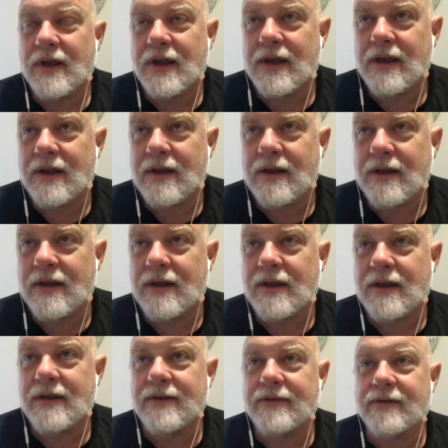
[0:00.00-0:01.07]
he
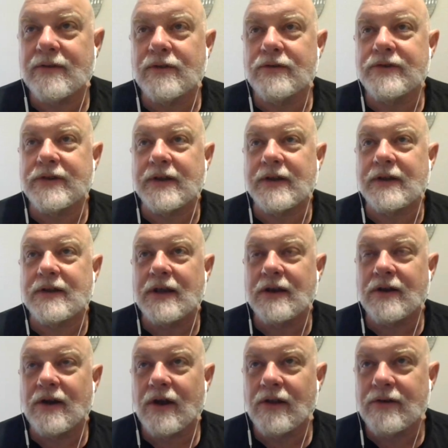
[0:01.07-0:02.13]
he's losing
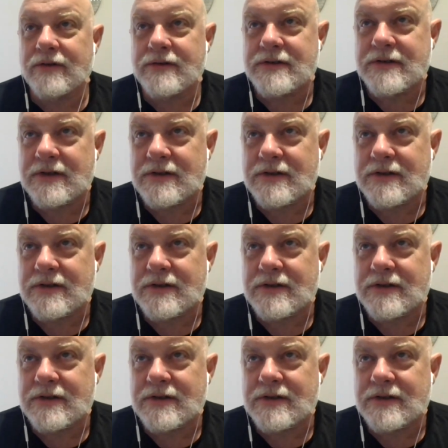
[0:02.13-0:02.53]
$10.